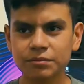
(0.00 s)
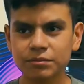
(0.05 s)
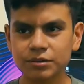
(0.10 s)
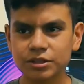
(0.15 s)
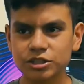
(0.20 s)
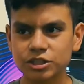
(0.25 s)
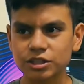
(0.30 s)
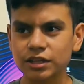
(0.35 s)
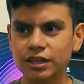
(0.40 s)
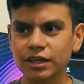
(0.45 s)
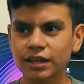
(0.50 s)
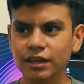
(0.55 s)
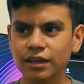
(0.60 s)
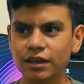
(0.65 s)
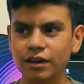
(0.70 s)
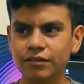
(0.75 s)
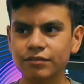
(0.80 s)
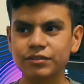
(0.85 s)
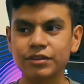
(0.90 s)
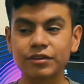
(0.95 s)
much it
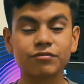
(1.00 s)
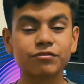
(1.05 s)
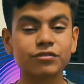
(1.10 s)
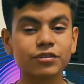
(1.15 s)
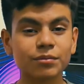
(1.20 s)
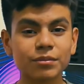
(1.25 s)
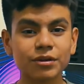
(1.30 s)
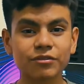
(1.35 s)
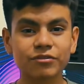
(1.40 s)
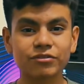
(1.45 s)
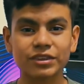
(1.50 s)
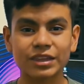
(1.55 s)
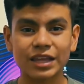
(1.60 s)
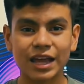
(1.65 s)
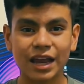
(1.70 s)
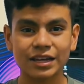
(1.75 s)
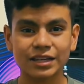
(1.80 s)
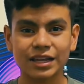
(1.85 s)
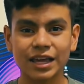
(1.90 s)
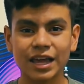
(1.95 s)
of the filming for
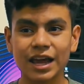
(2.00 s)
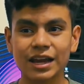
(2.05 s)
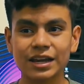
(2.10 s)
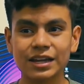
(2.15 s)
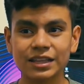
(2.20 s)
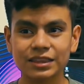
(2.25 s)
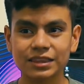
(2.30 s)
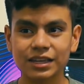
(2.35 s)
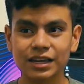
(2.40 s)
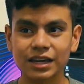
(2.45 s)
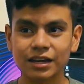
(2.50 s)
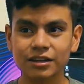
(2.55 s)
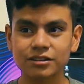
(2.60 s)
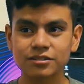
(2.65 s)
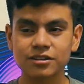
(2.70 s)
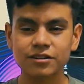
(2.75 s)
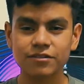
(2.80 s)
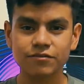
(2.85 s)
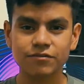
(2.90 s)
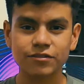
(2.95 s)
that day. I didn't think I was
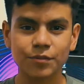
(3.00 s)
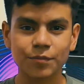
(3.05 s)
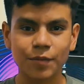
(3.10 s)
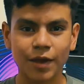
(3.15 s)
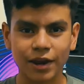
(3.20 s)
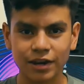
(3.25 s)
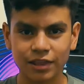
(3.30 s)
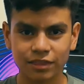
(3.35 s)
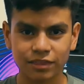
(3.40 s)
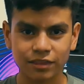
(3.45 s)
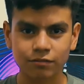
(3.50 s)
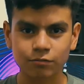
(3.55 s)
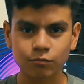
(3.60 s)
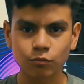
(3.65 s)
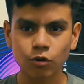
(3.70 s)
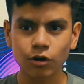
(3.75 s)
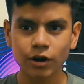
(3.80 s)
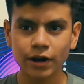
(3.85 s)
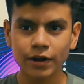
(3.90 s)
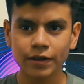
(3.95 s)
gonna film anything
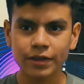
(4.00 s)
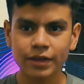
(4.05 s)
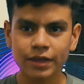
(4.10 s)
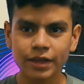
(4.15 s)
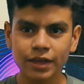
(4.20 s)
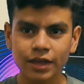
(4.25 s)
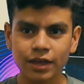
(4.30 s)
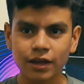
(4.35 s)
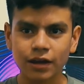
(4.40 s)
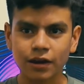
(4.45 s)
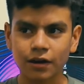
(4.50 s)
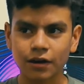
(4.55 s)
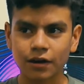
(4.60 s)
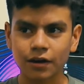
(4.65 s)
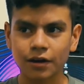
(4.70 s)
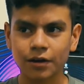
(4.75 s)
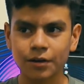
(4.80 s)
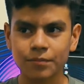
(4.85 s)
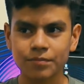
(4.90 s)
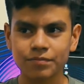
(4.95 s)
more.
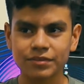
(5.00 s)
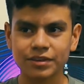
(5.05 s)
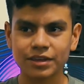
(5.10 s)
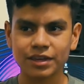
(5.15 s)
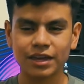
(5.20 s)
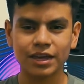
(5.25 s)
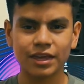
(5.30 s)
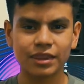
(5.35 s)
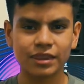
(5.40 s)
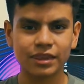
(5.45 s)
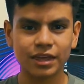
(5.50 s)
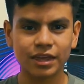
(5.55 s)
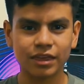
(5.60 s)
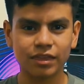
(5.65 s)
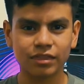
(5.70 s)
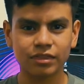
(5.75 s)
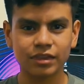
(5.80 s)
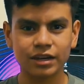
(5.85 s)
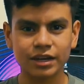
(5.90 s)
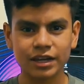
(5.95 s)
And
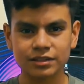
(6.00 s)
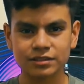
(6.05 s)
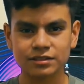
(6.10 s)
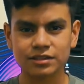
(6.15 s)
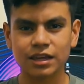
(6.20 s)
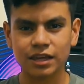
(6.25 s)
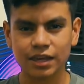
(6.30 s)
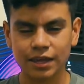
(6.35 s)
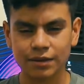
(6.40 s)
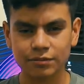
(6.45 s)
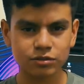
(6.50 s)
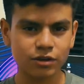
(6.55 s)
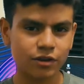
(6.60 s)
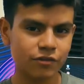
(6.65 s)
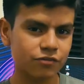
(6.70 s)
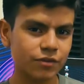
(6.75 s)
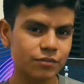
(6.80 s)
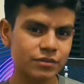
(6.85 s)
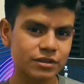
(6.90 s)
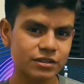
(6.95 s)
then the next day came. So I
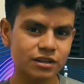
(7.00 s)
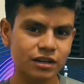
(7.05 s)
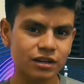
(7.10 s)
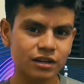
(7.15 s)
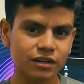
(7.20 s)
filmed this on